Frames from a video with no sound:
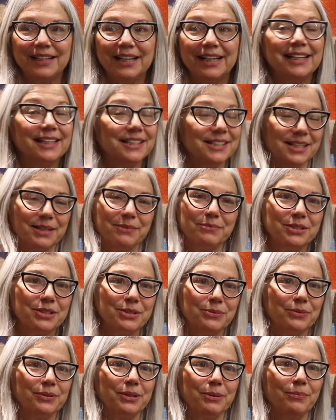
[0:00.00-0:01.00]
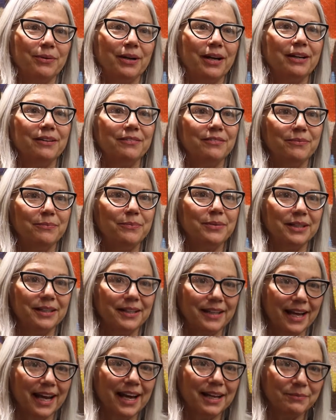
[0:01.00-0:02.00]
I guess I'm just really proud of
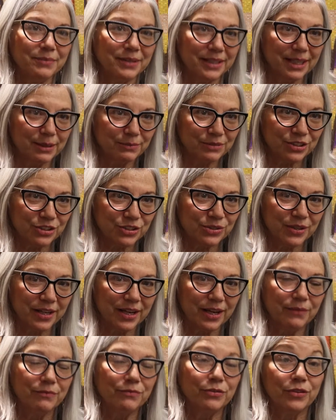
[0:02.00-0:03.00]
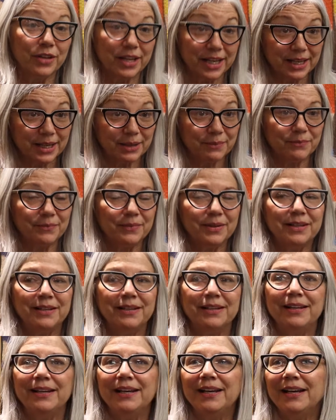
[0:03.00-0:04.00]
being that, being able to do that for them,
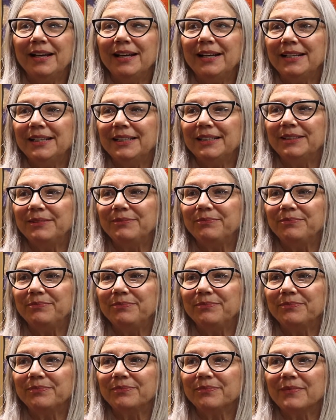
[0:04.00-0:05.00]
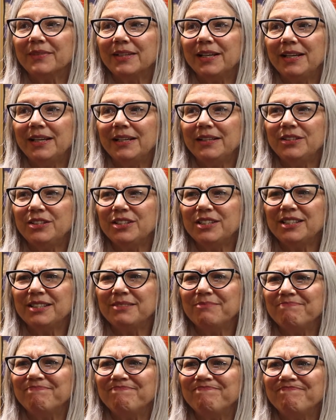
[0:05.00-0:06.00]
uh, and
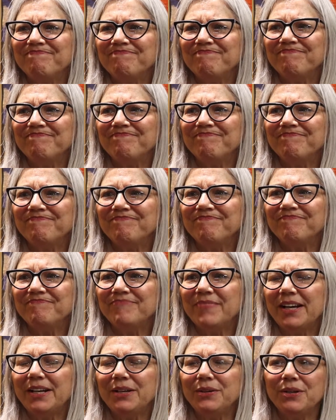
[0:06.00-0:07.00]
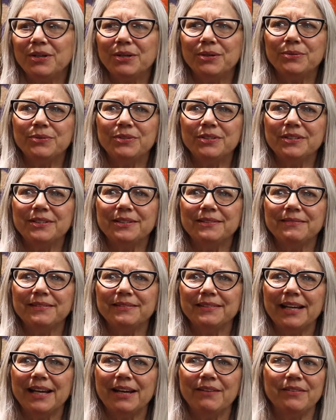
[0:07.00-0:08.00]
just I don't know, just
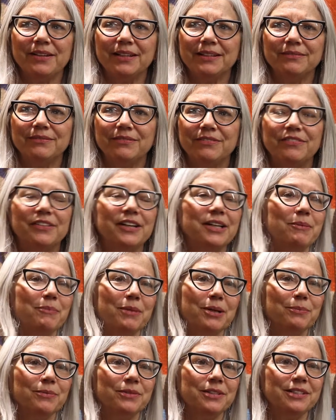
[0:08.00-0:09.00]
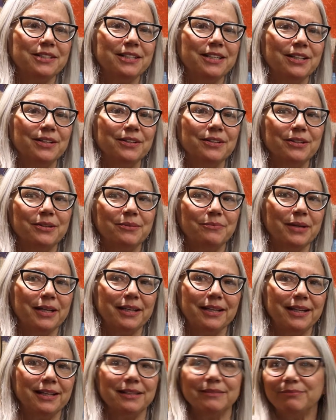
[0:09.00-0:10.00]
having fun memories here and
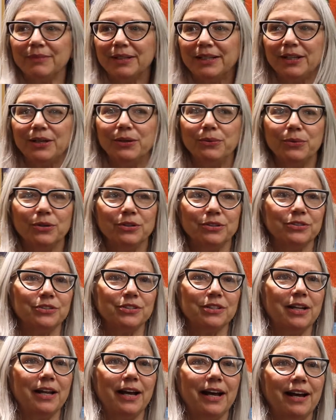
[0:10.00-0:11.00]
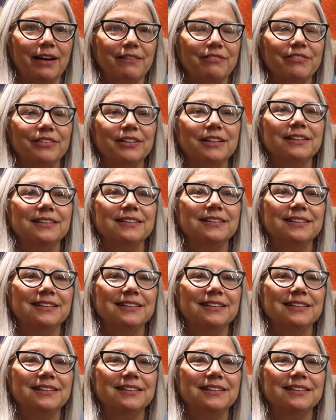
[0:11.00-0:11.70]
making my coworkers laugh and